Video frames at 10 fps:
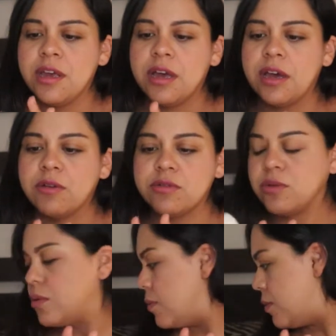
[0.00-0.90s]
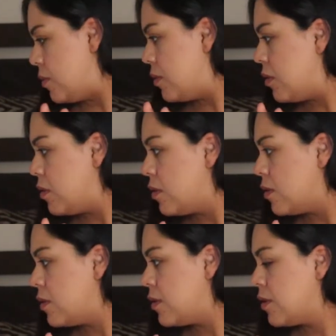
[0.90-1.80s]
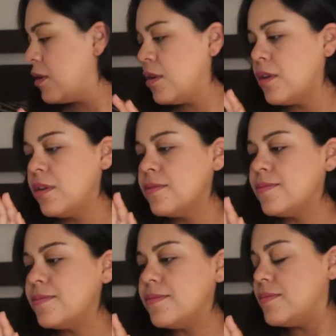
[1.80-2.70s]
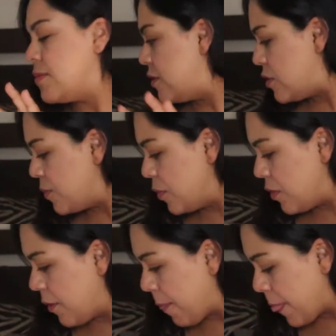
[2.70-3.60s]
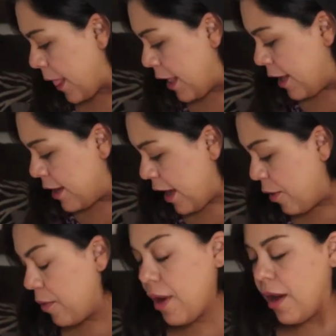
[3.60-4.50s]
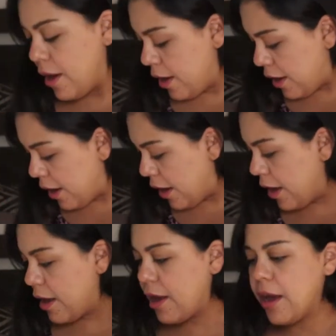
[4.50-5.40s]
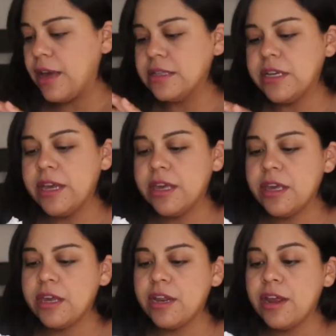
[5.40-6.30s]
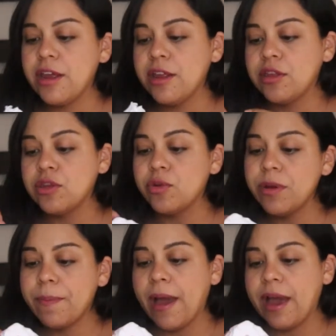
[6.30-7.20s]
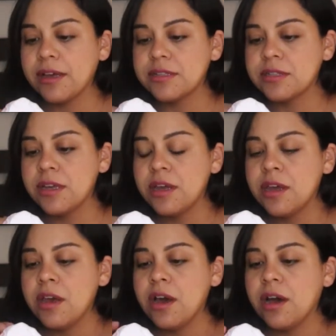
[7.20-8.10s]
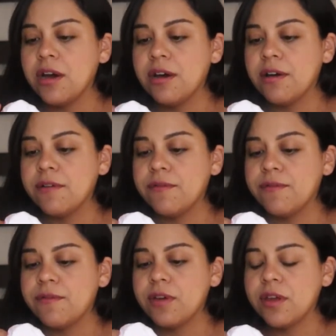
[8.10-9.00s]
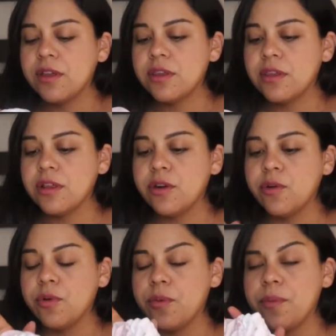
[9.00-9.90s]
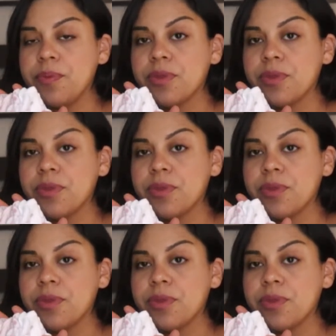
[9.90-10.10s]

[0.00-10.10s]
how adorable. And smooth. Now, I am taking 3 packs of the little